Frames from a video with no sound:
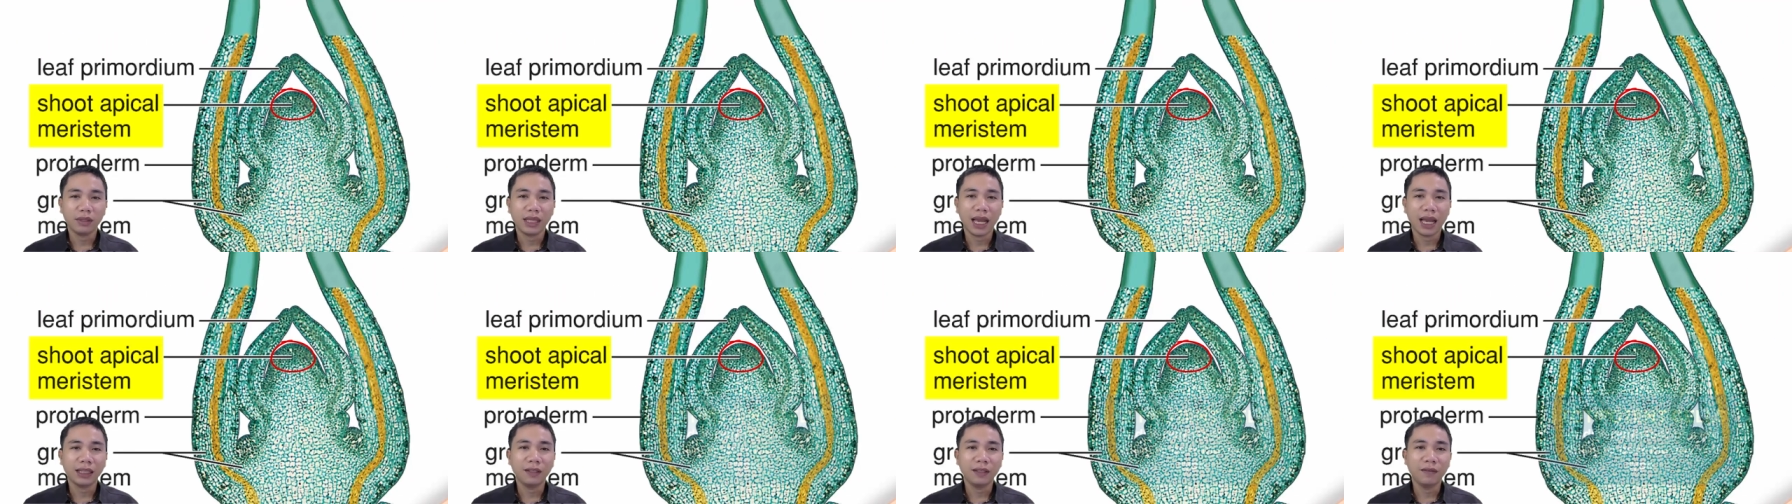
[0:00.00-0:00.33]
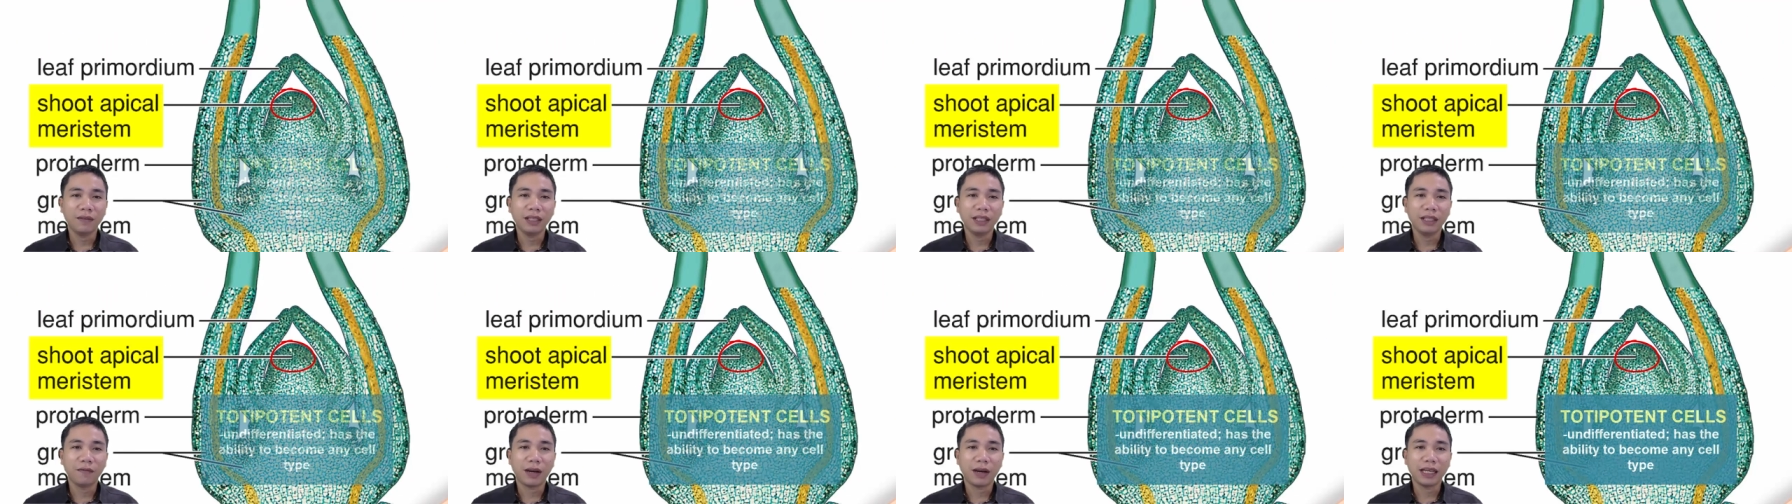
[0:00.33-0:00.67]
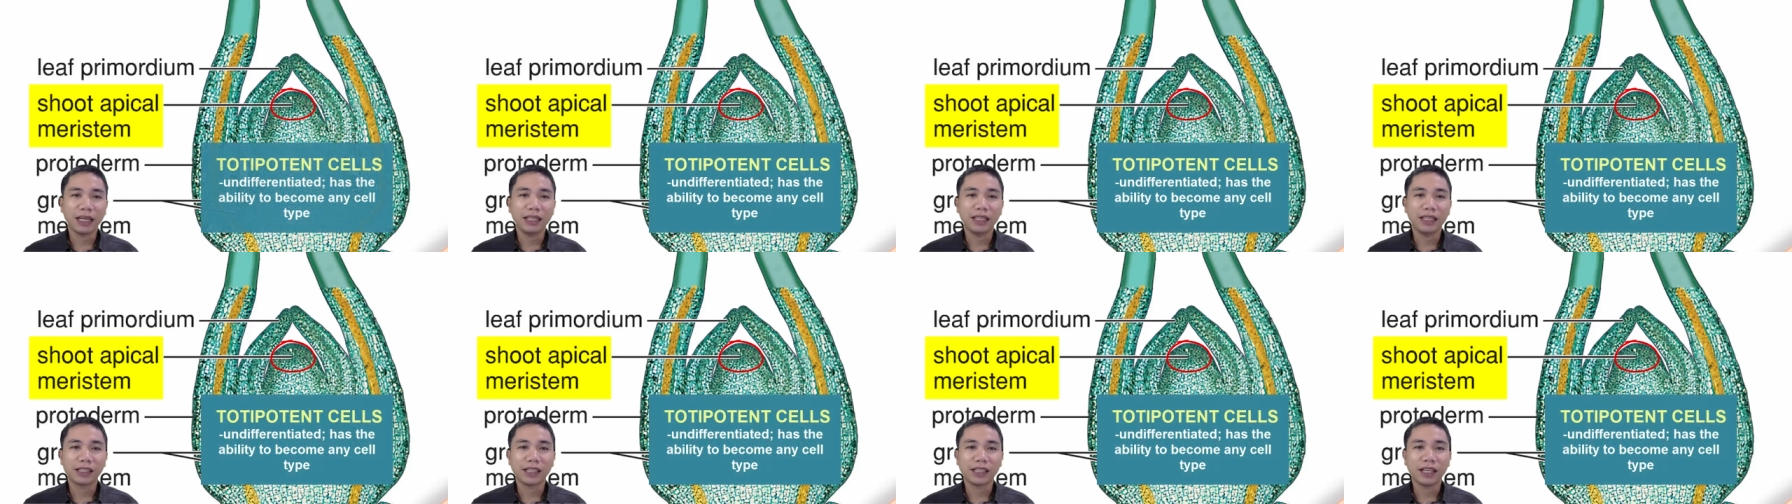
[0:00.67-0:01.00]
actively
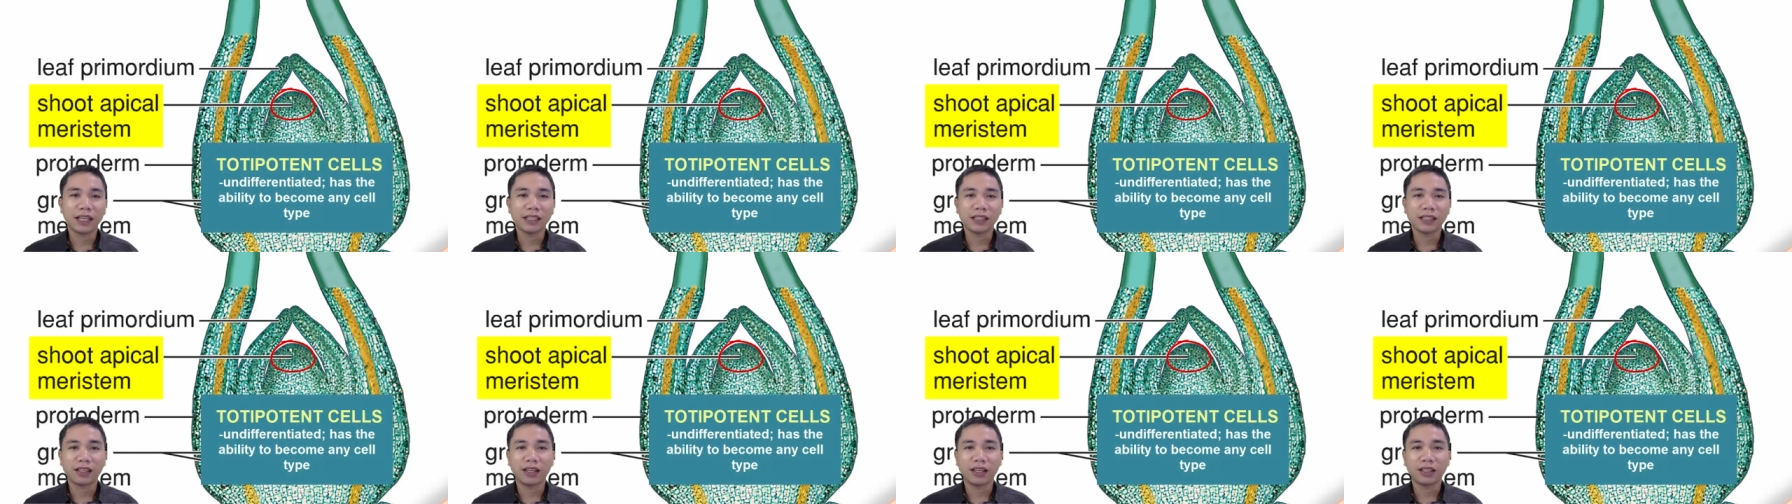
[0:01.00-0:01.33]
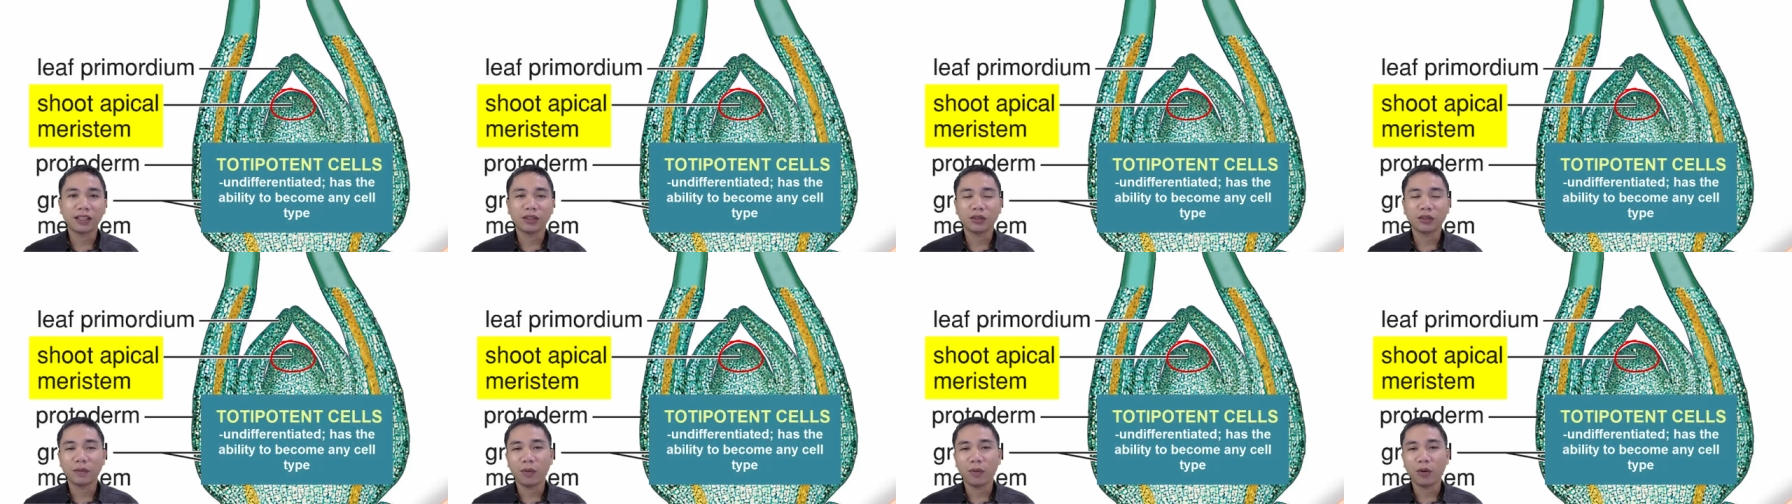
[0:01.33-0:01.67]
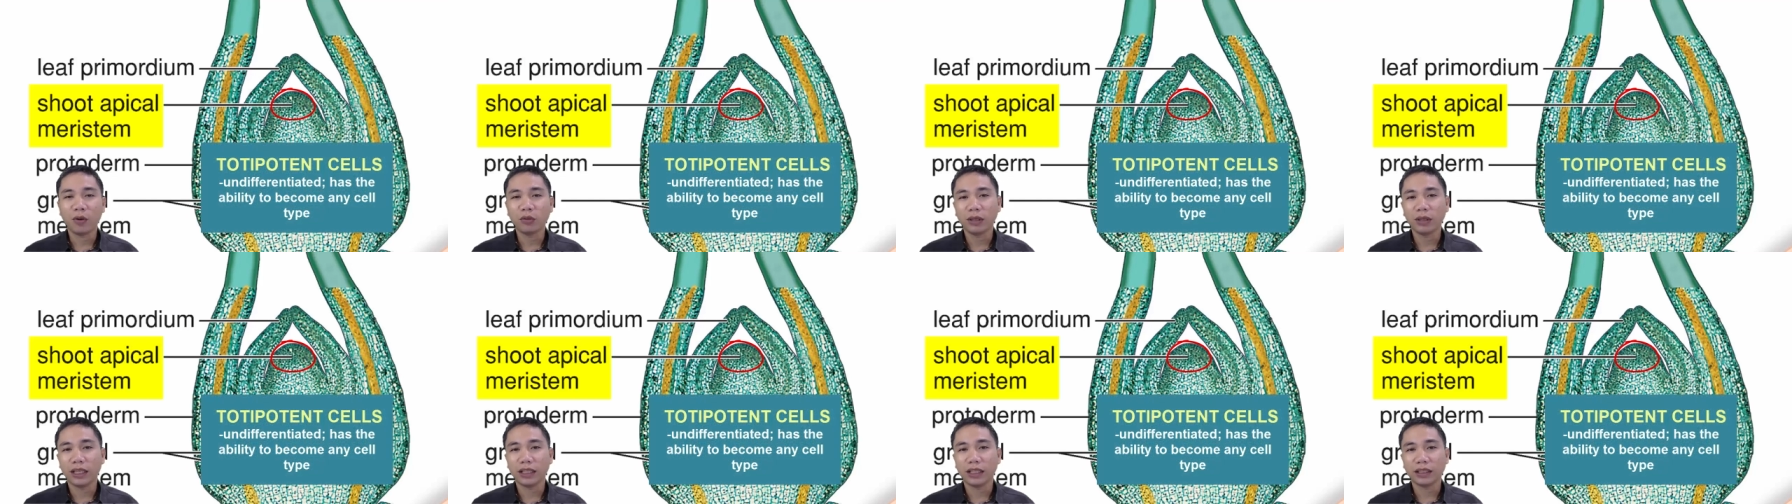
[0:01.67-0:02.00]
dividing cells that are
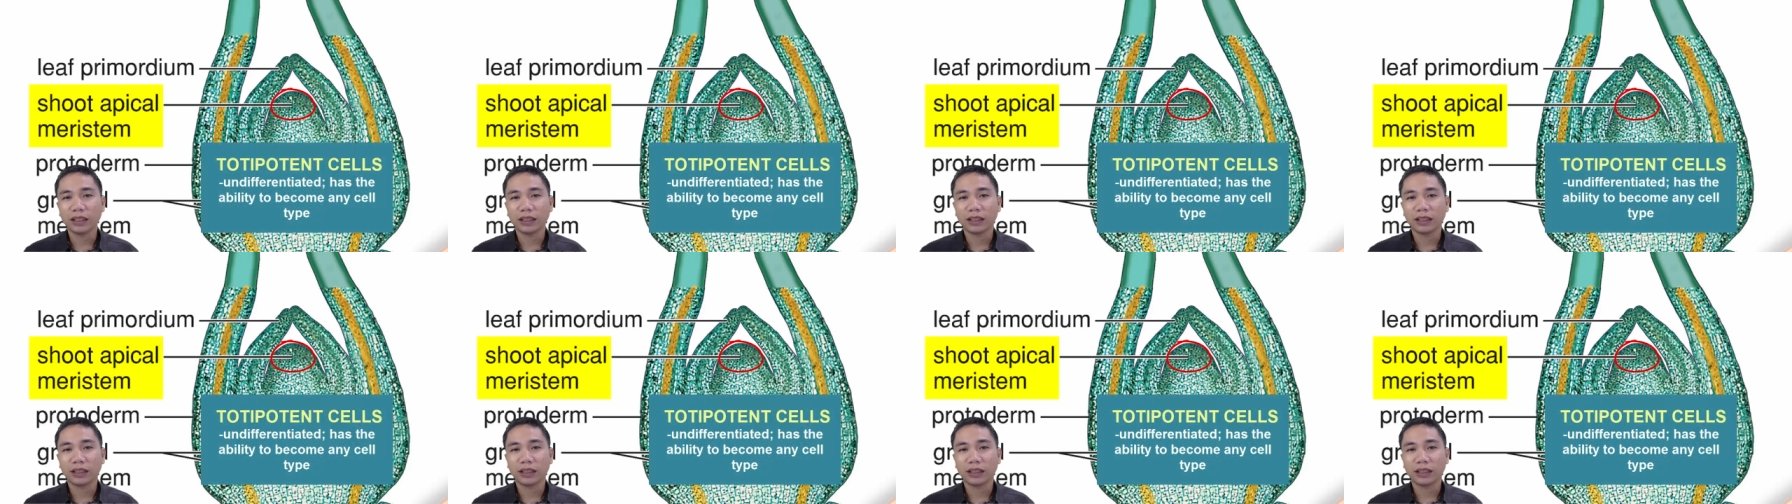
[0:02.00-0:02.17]
totipotent,